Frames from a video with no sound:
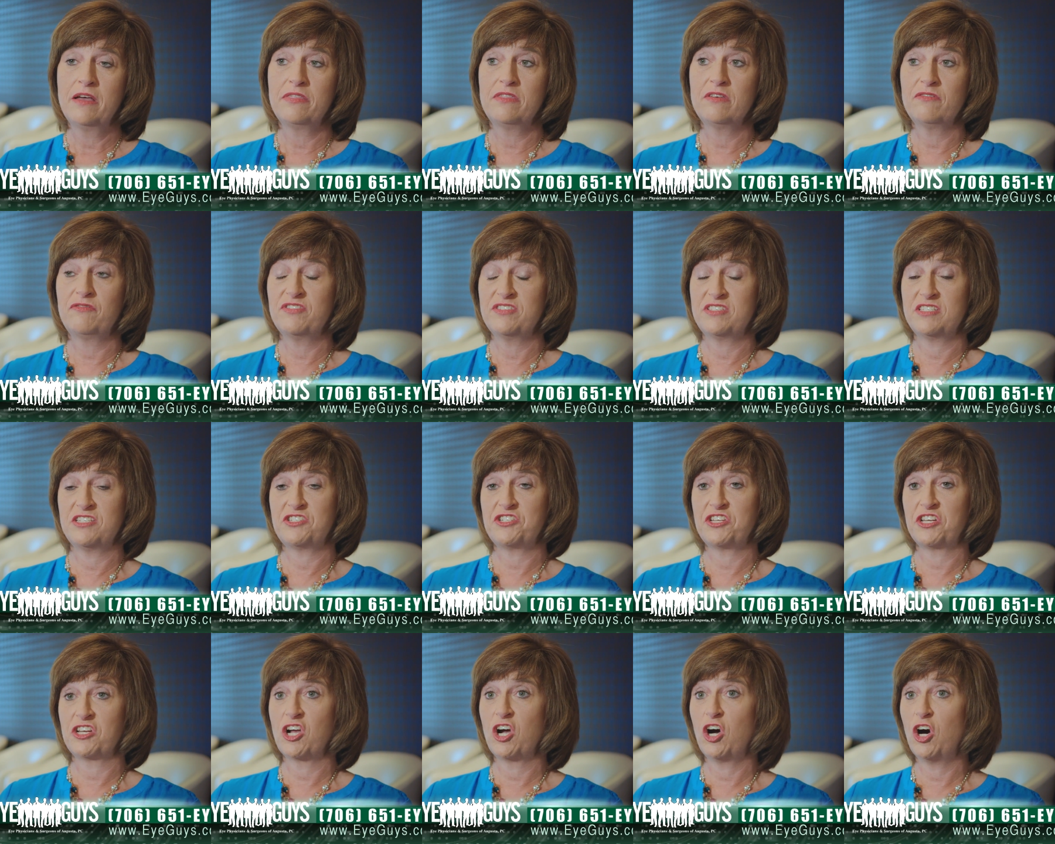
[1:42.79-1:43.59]
The
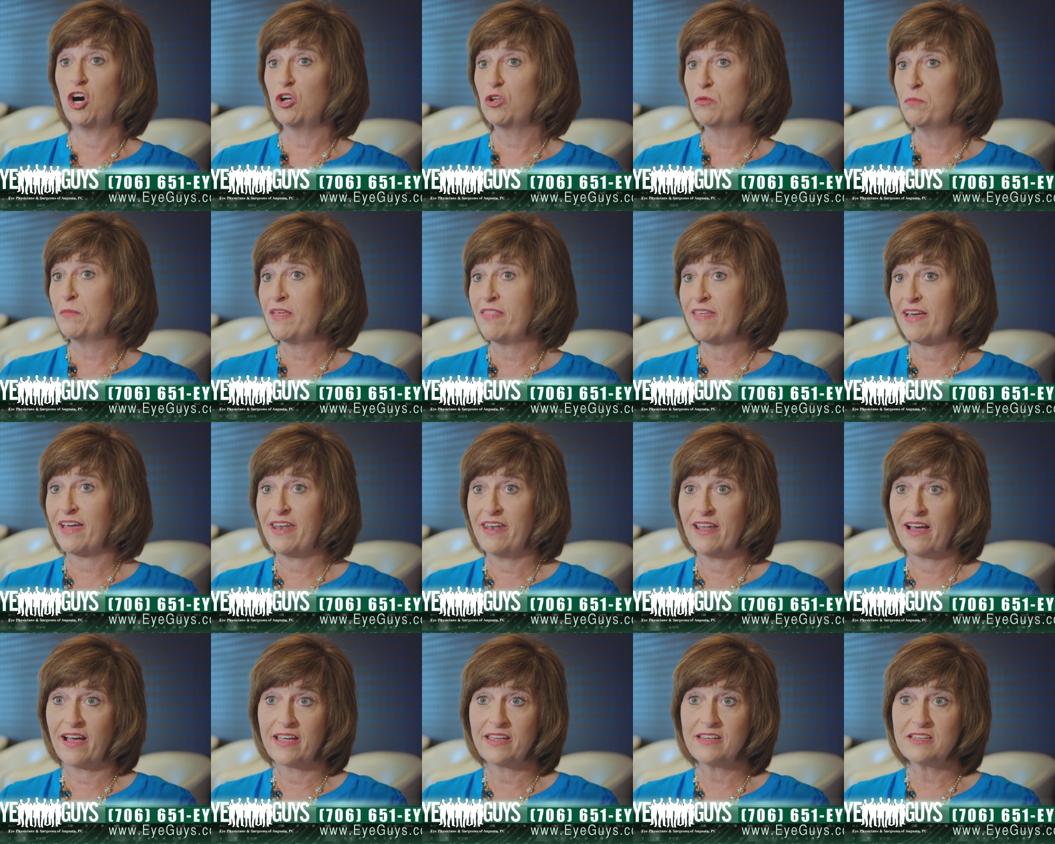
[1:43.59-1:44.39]
physician called me that
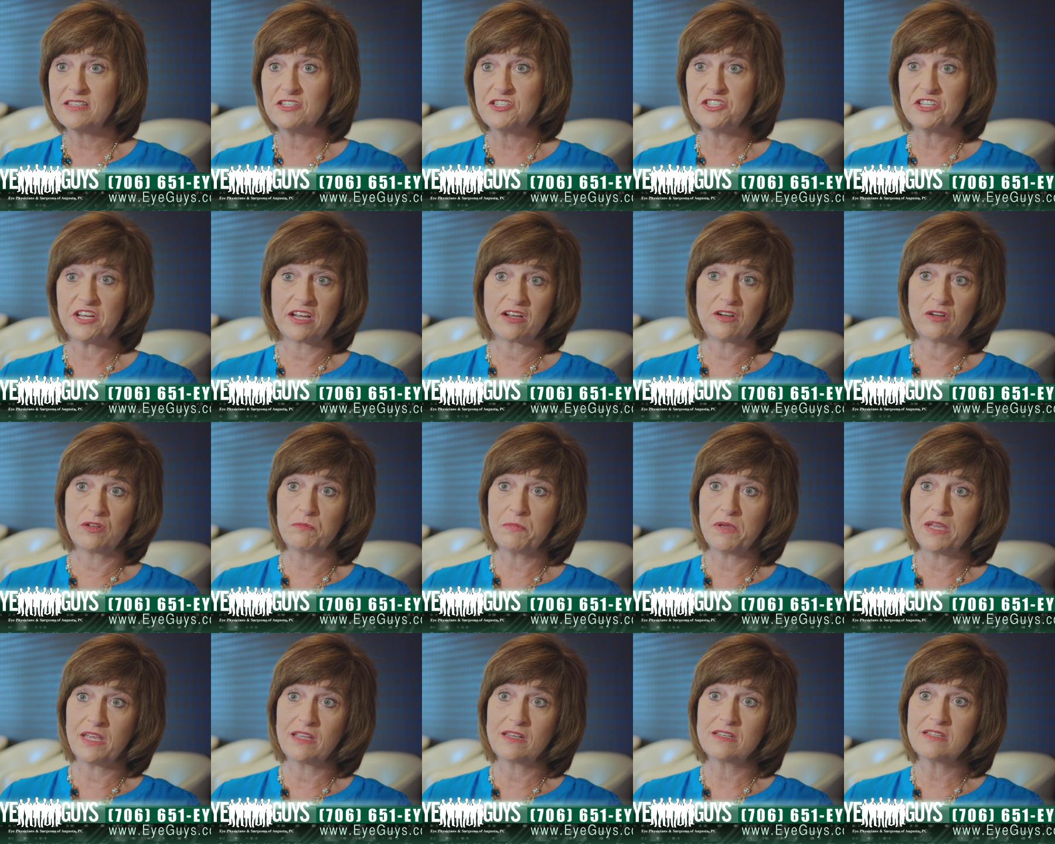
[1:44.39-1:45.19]
night to check
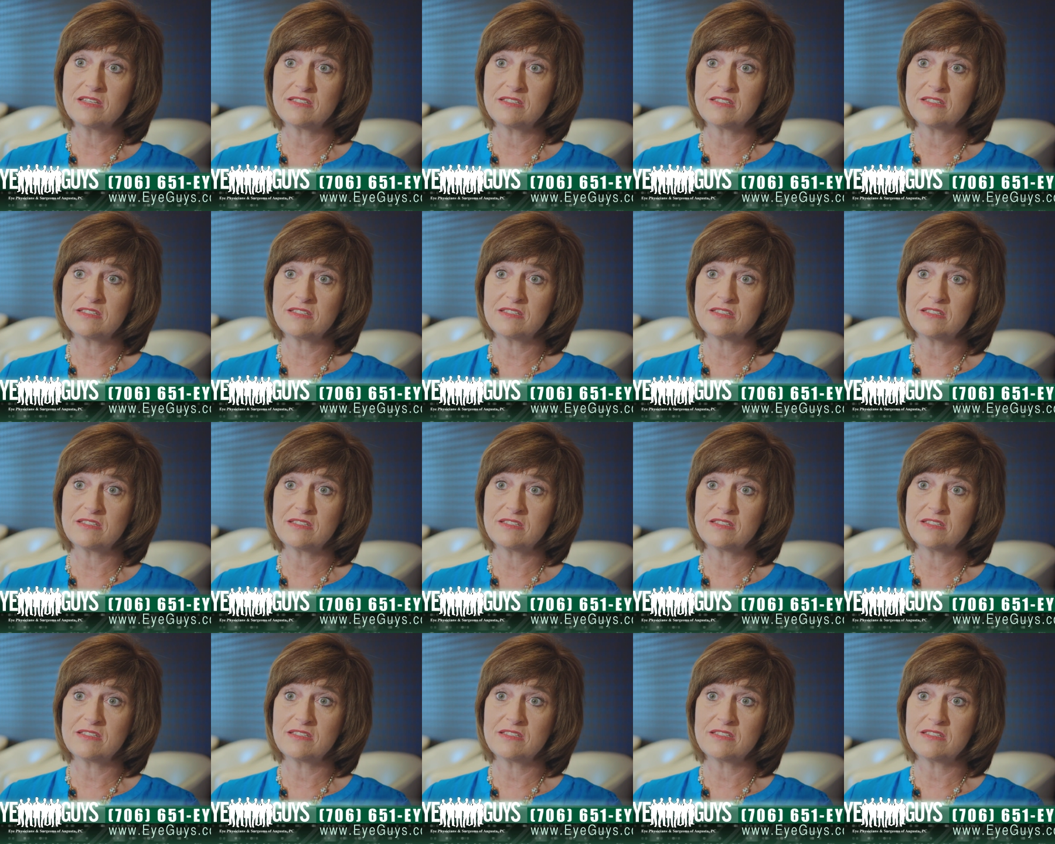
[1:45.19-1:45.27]
on me